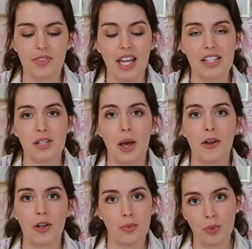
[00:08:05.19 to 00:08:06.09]
Has
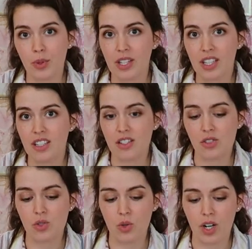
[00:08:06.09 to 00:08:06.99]
really good
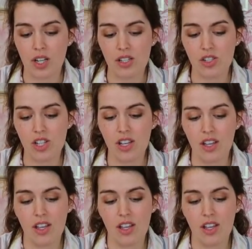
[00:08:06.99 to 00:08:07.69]
storage